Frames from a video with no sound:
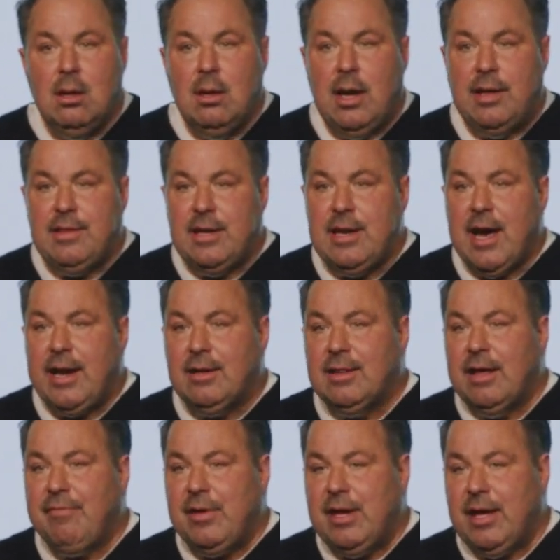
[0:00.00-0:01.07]
And then 9
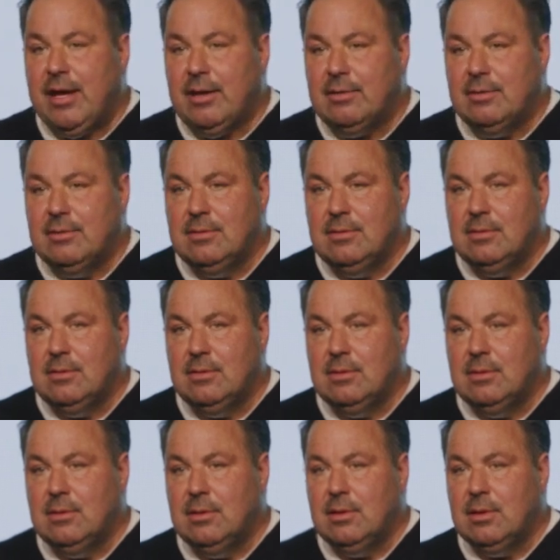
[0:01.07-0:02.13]
11 hit,
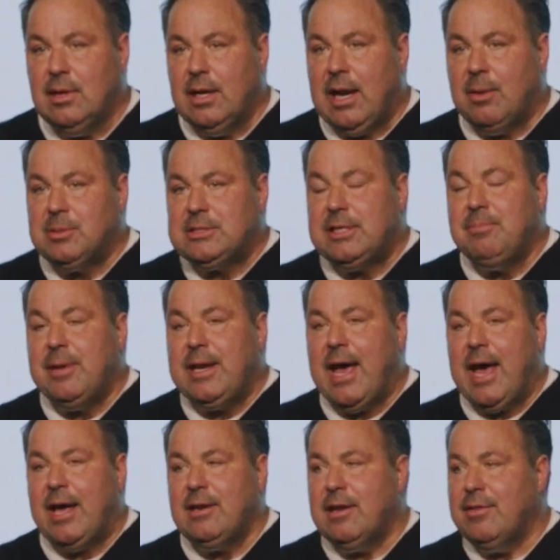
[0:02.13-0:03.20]
and I was in
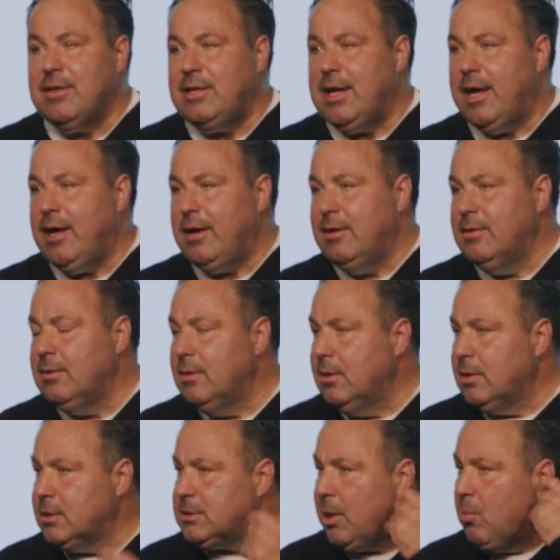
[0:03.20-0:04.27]
Manhattan on the day
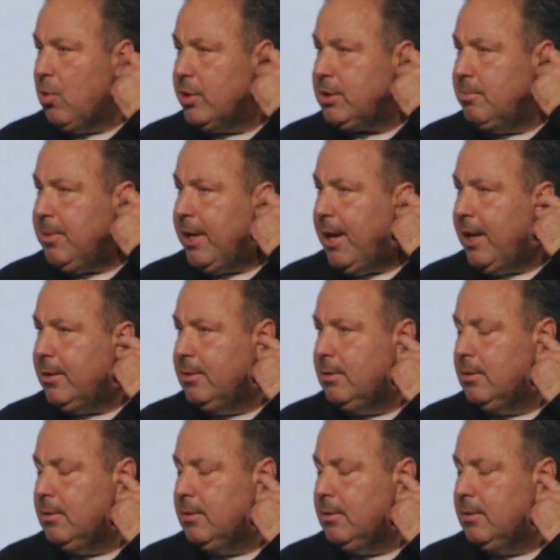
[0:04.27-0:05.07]
because I worked in Manhattan.